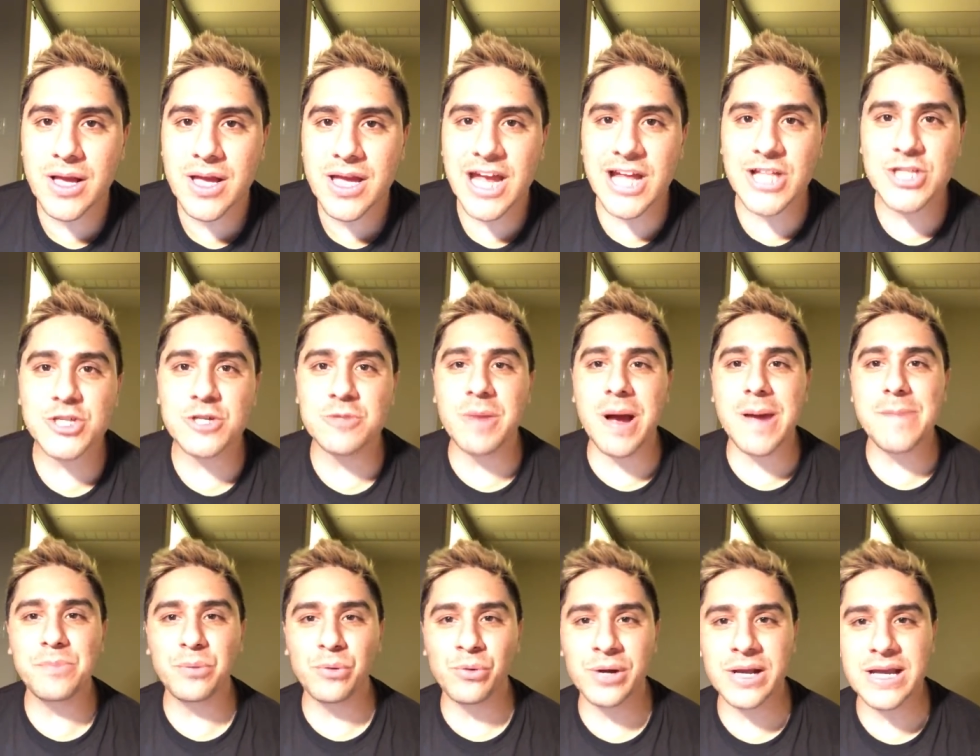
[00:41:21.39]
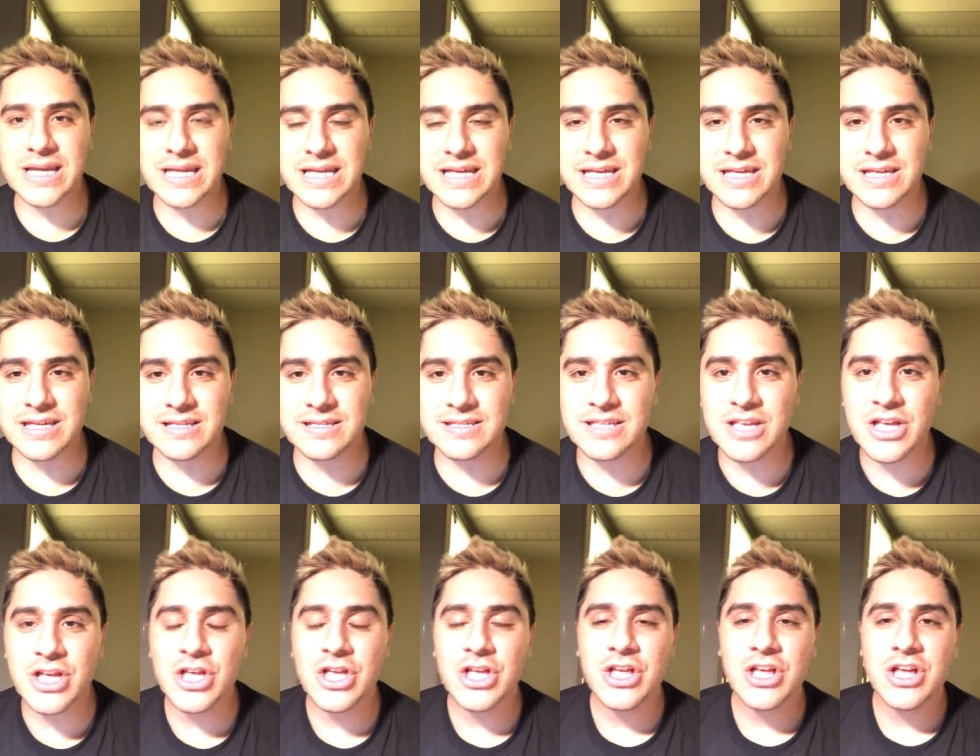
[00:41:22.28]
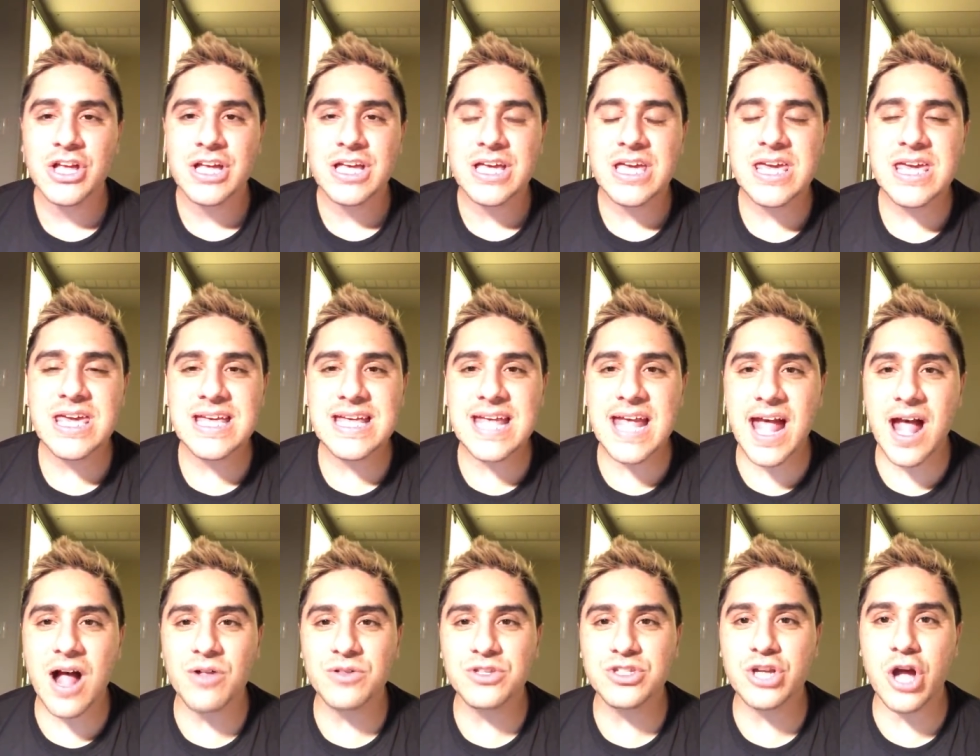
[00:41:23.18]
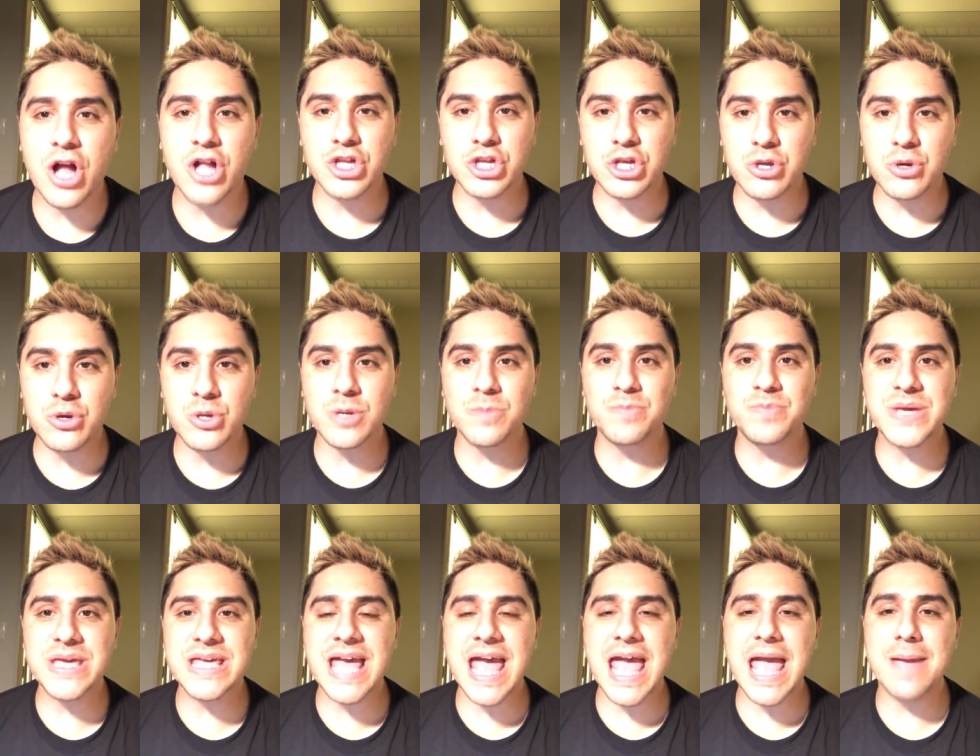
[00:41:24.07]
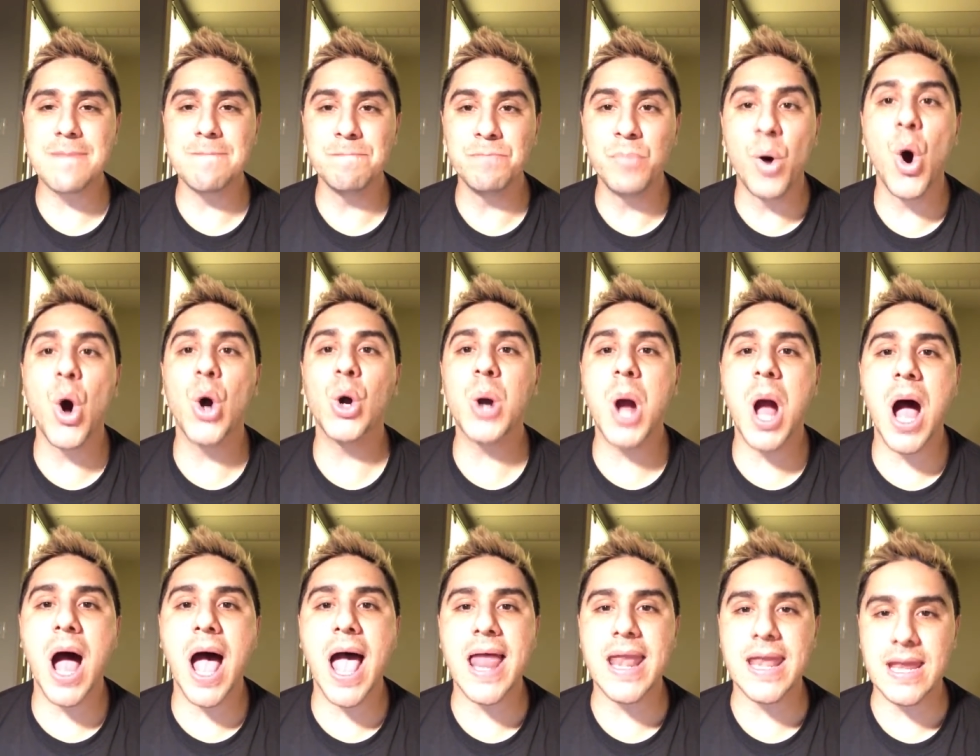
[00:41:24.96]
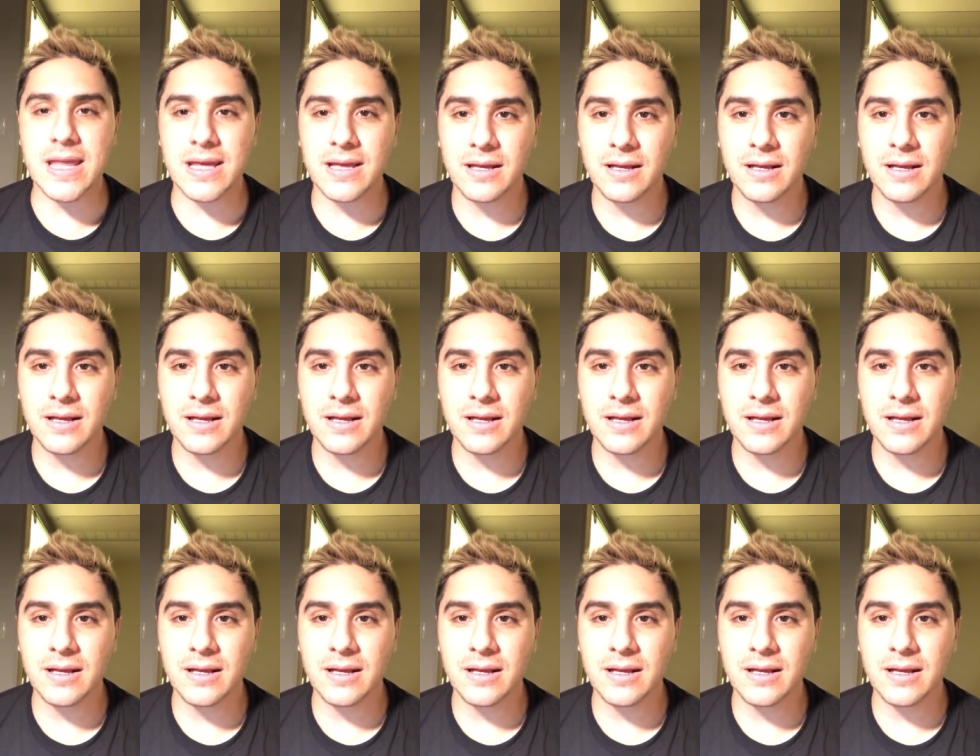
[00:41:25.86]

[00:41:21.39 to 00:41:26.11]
And so my point is, he counts on you to be a moron,